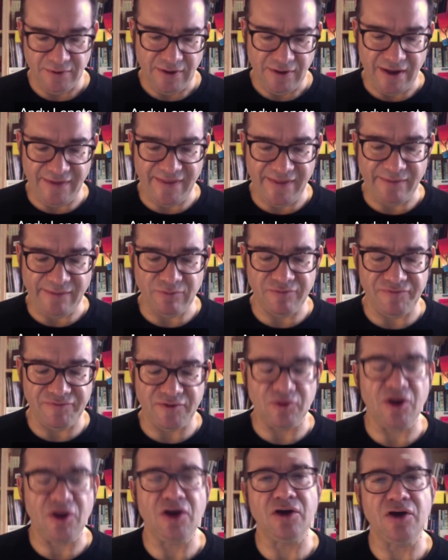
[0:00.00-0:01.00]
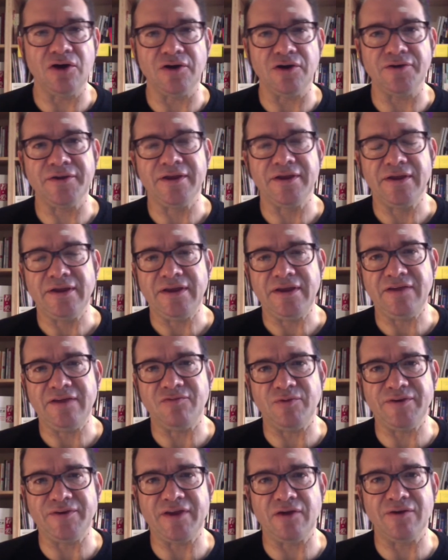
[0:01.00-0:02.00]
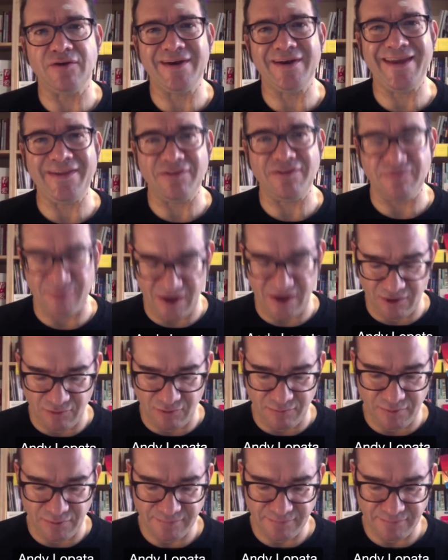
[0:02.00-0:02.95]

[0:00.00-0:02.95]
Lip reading: and they will feel hurt if we don't let them help.